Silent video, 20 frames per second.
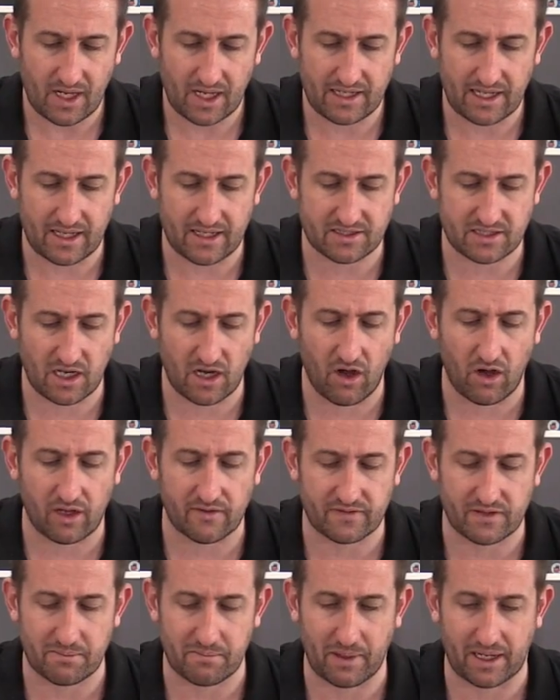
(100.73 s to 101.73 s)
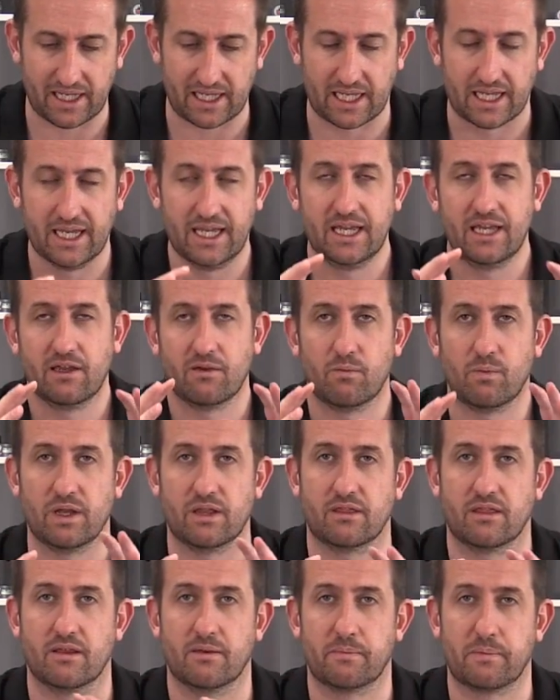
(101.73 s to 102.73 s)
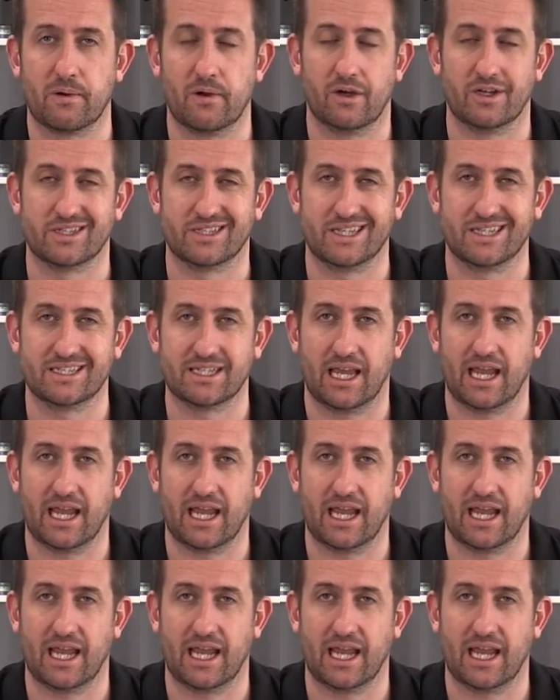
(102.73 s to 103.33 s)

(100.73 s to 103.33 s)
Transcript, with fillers: Now there's a lot of debate with the prices